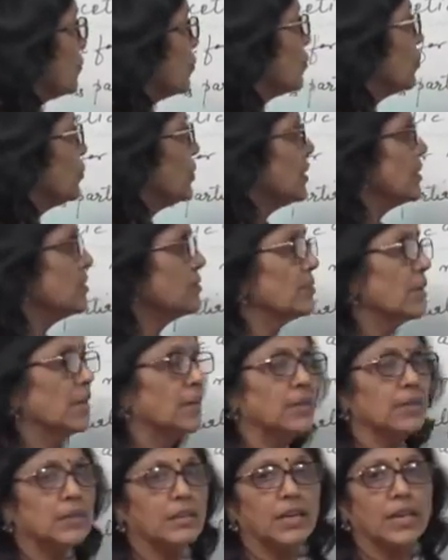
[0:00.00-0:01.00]
fruity
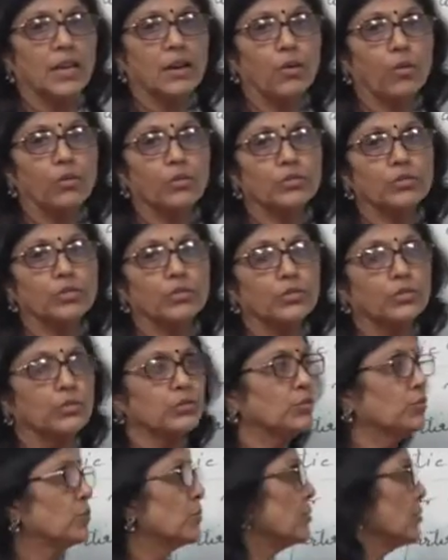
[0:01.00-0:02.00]
smell, they are also
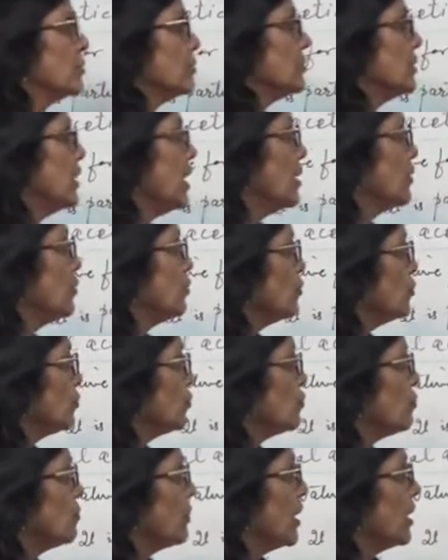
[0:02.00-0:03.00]
used, they are used
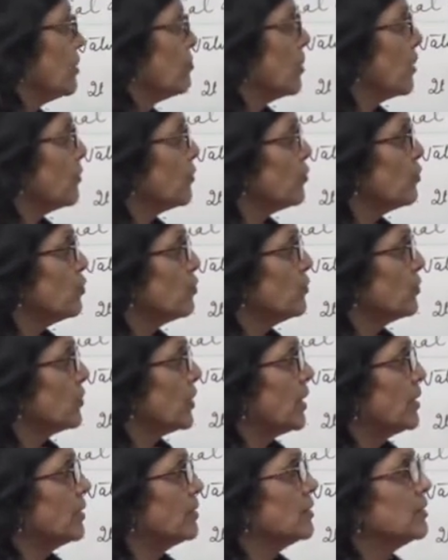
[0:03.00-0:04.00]
to make perfumes
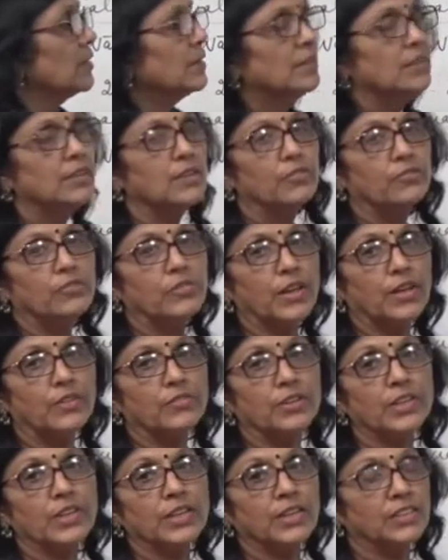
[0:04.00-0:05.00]
and
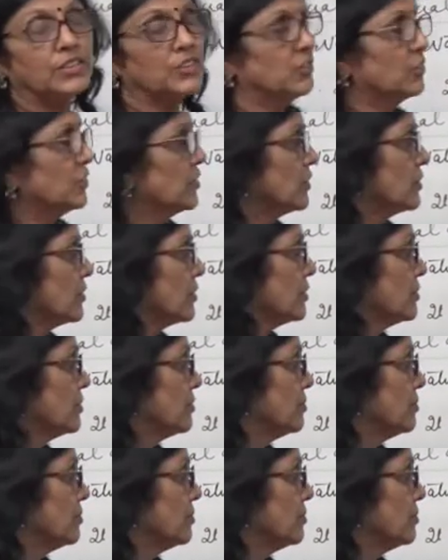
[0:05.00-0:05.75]
flavoring agents.